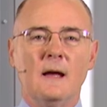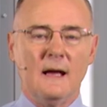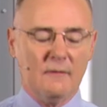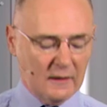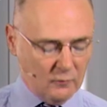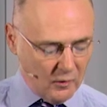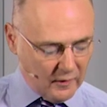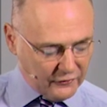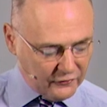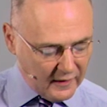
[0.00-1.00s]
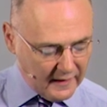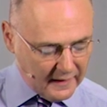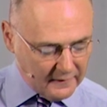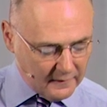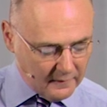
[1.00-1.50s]
and then will
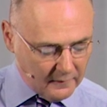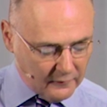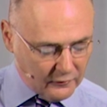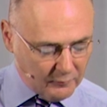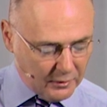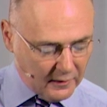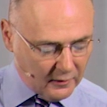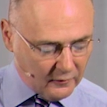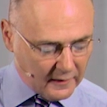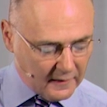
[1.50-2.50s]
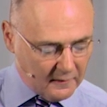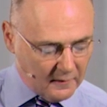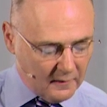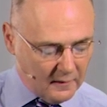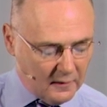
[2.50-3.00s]
extend superiorly
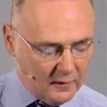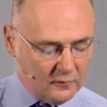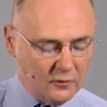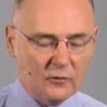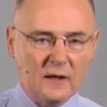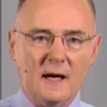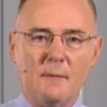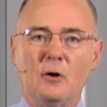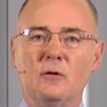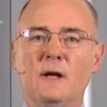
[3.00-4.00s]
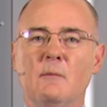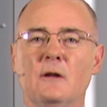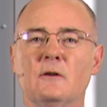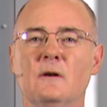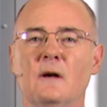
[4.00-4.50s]
to the upper
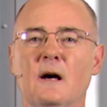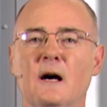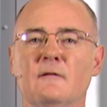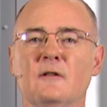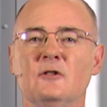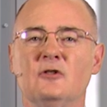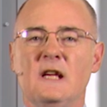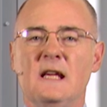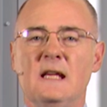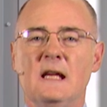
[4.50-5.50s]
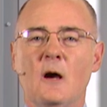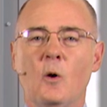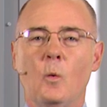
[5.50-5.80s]
limit of T1.